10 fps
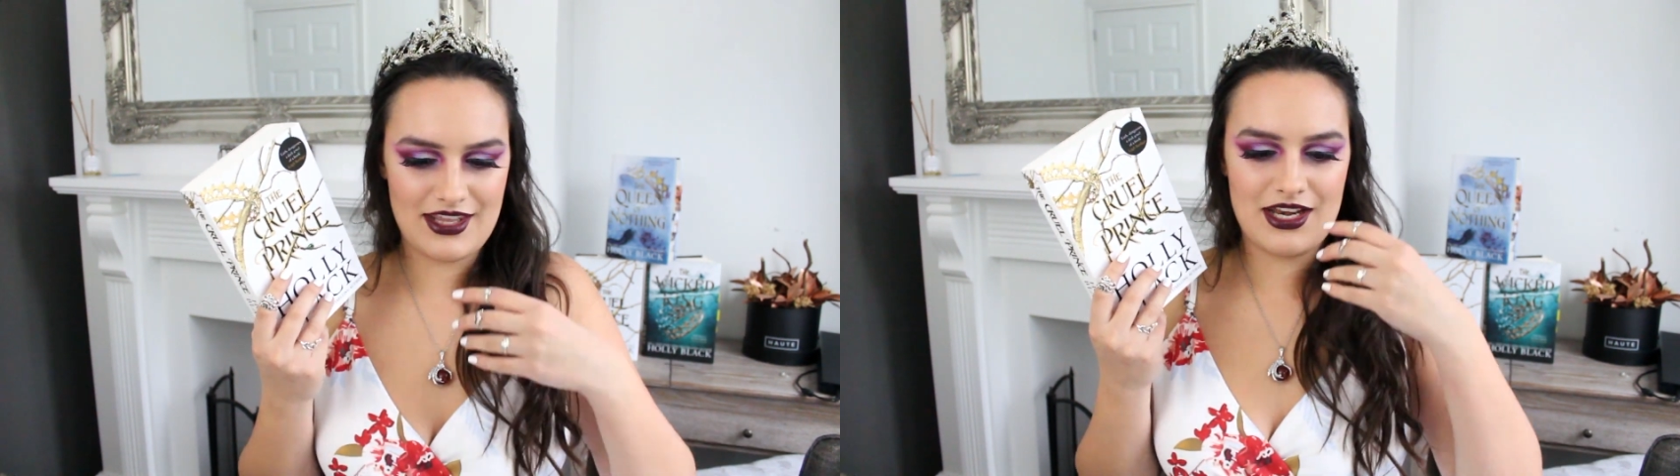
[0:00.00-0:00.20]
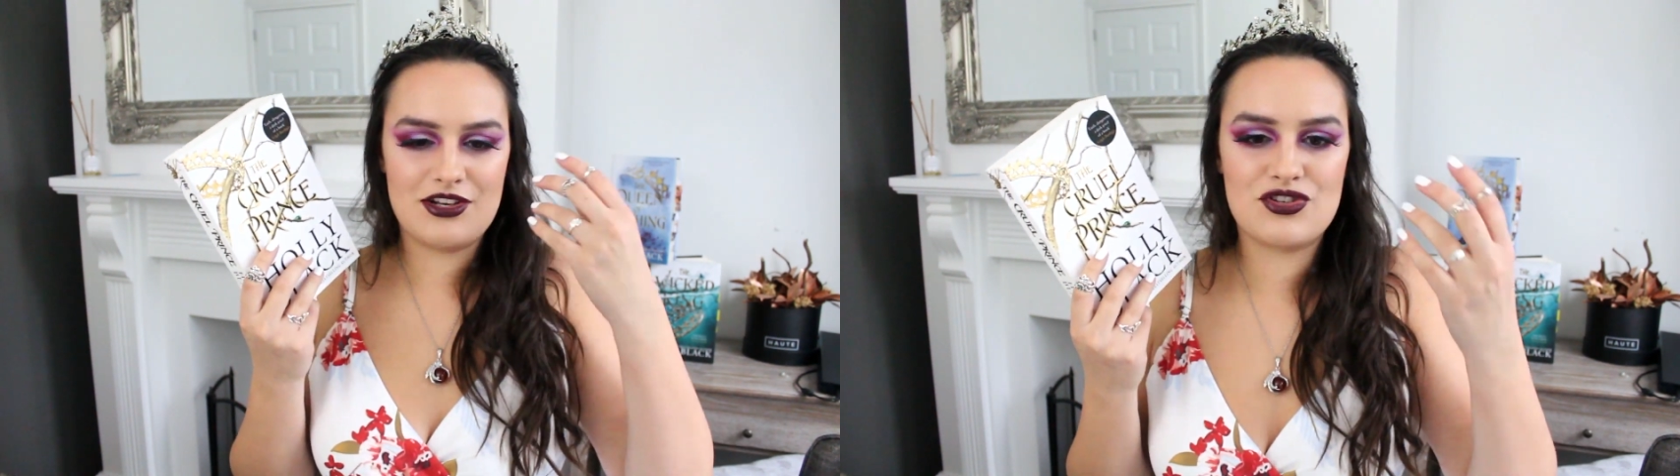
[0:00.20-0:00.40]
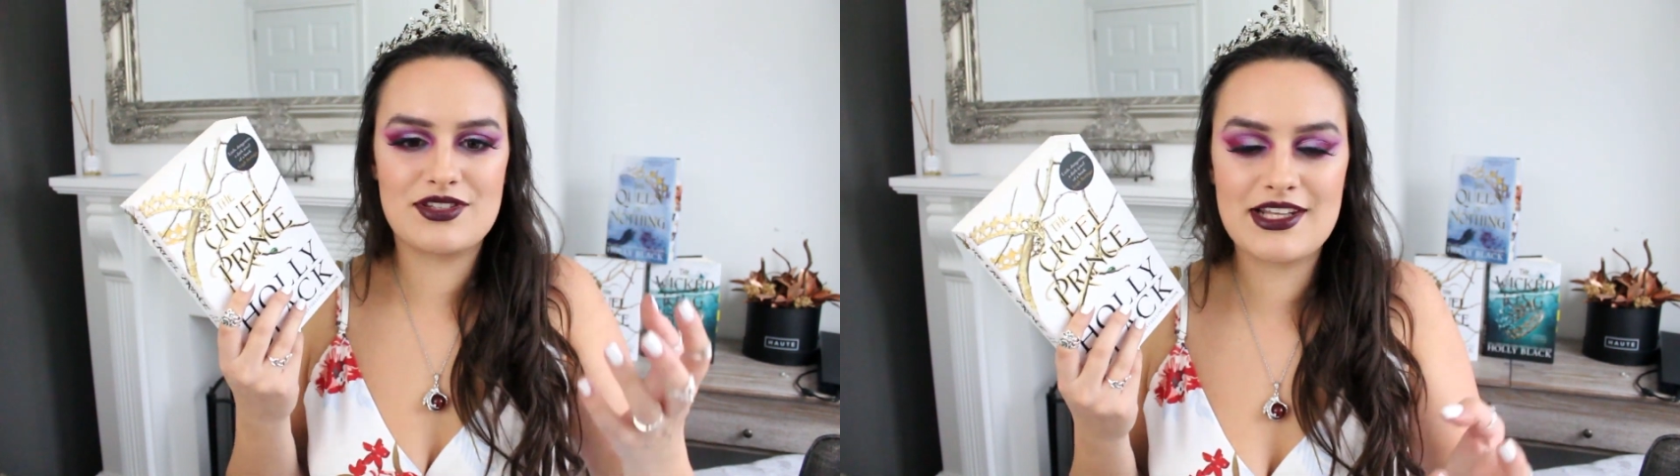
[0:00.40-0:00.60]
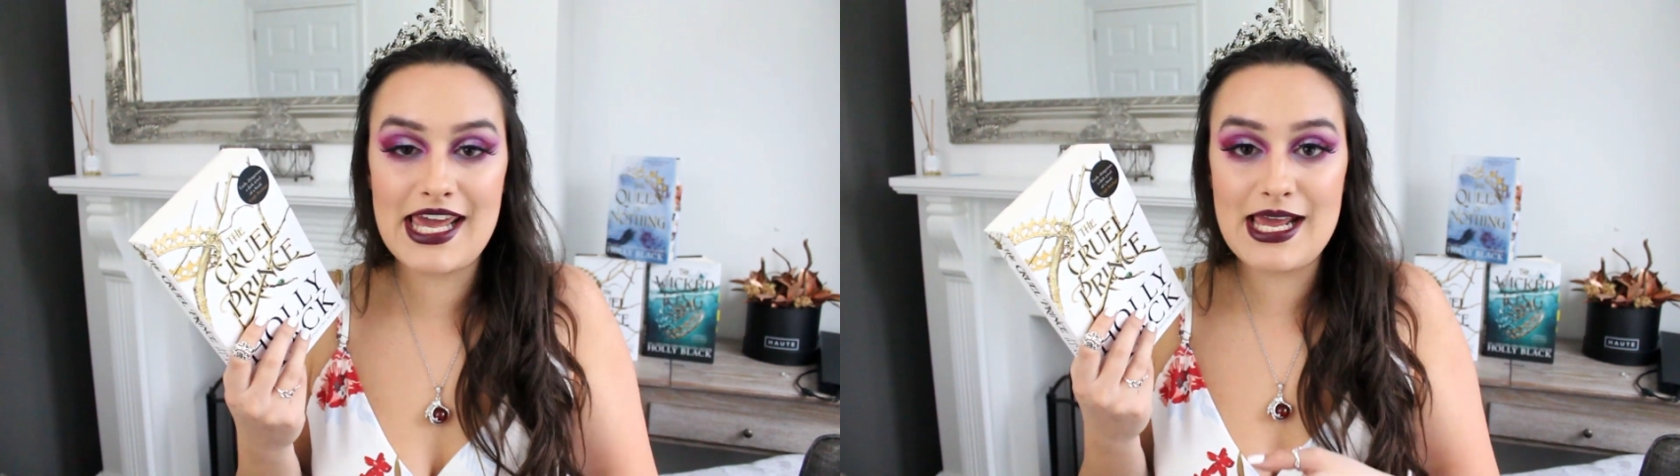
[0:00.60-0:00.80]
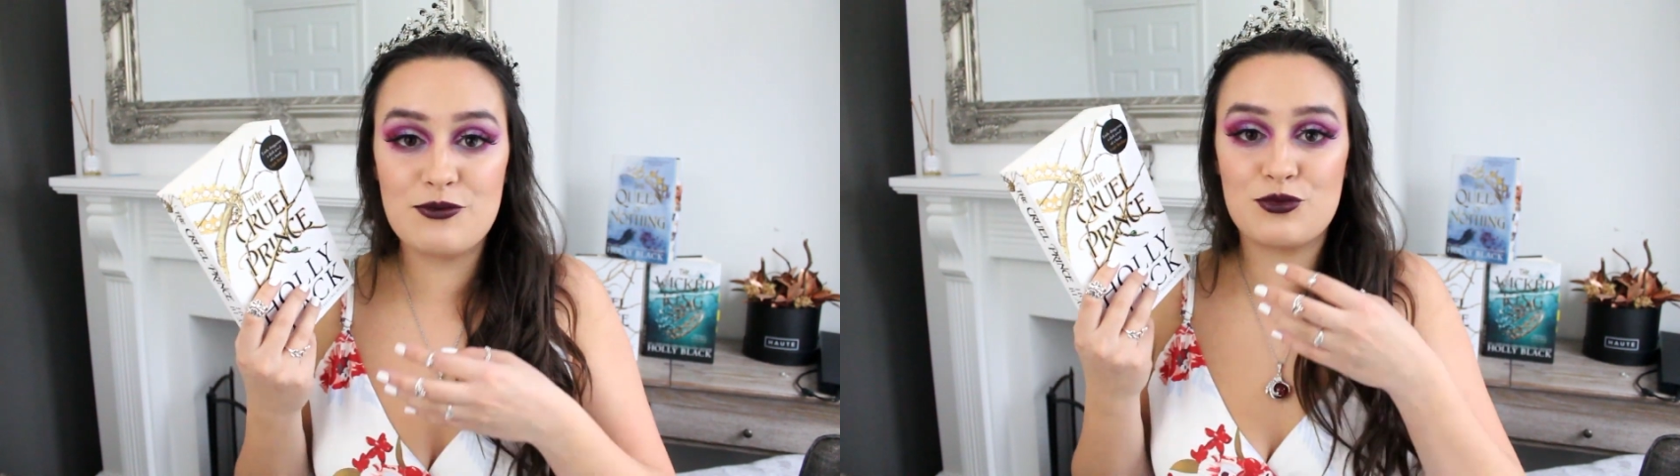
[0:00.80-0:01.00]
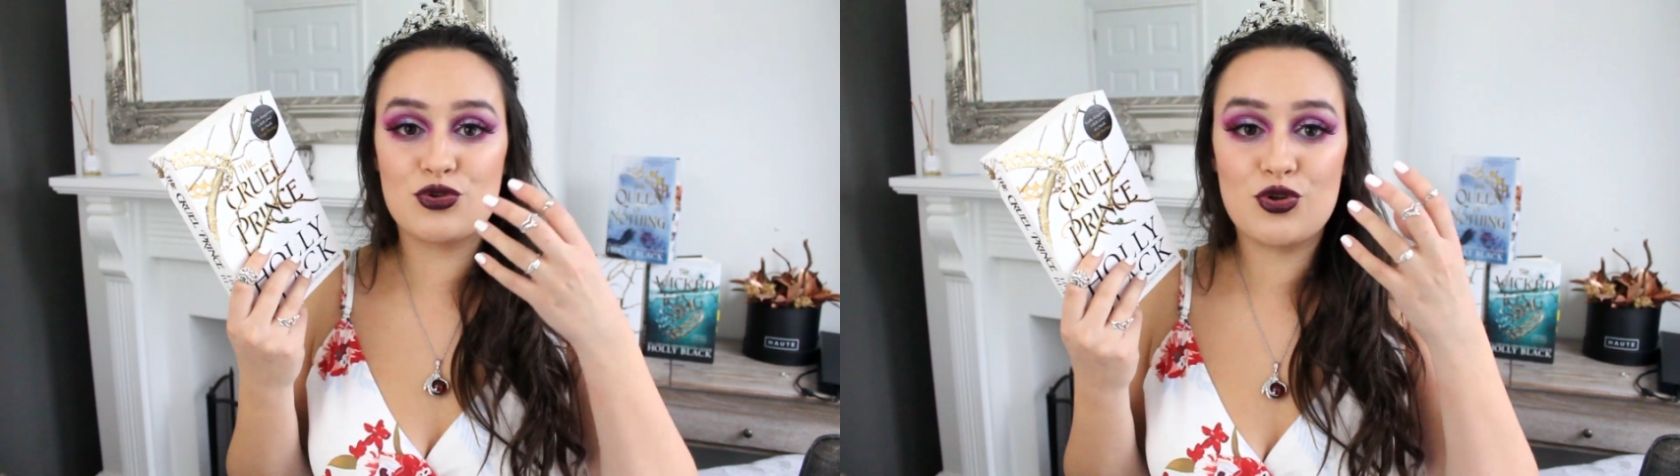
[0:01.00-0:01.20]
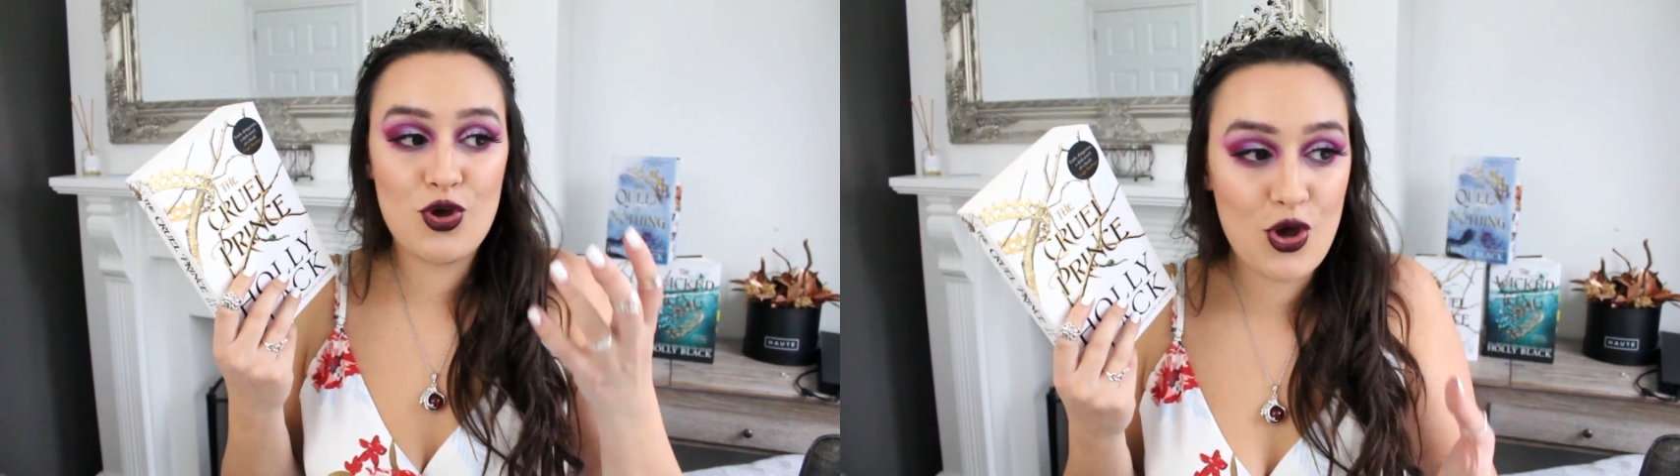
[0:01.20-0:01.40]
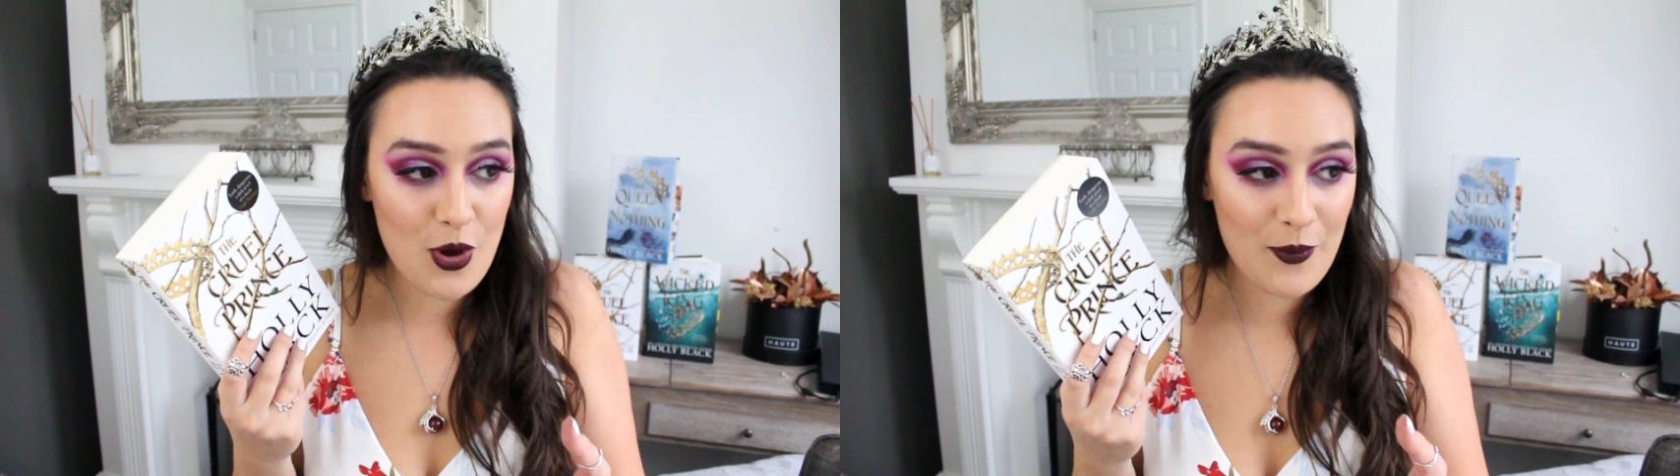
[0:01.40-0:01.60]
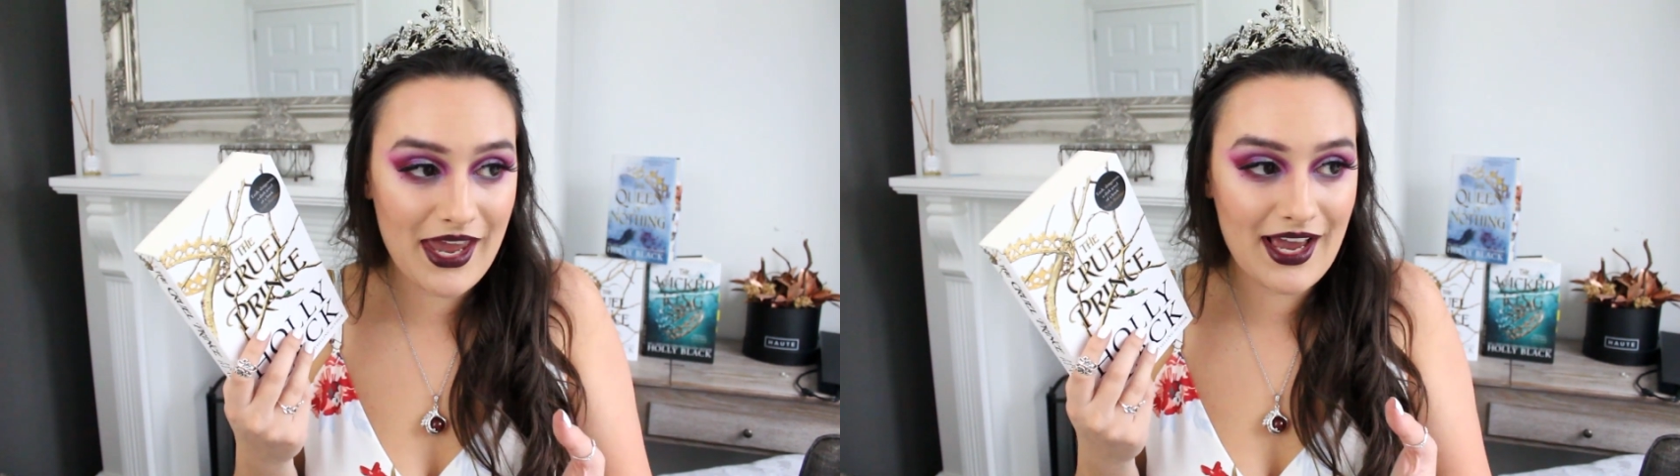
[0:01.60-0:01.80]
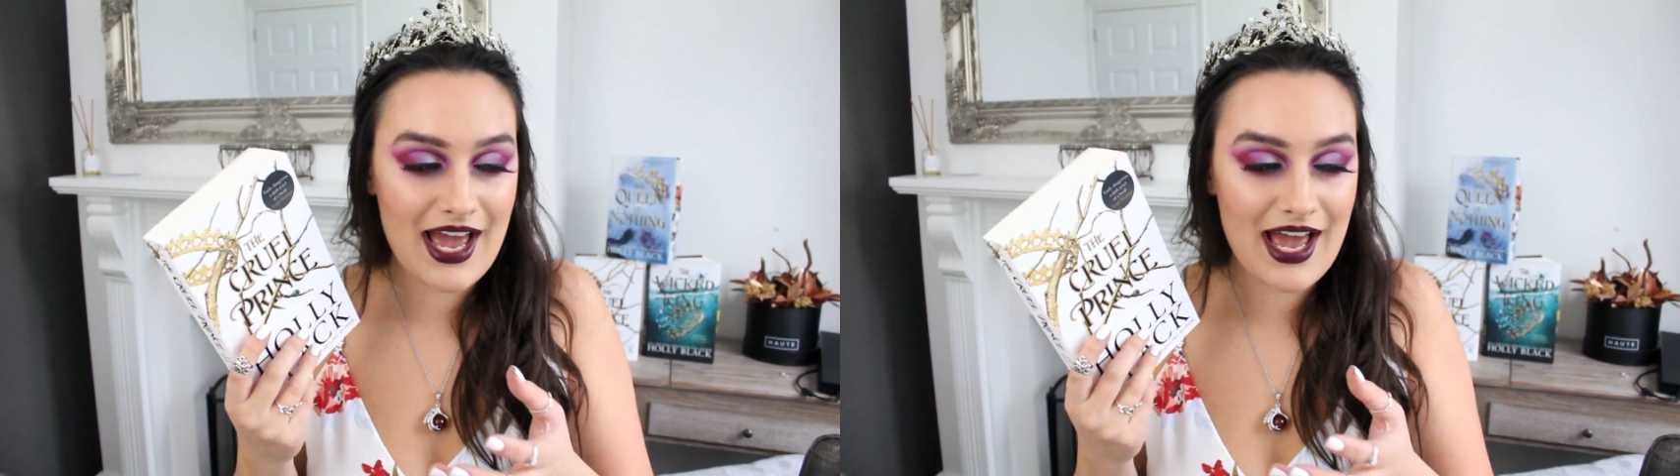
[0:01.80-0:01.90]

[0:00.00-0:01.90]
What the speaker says: then it just keeps going.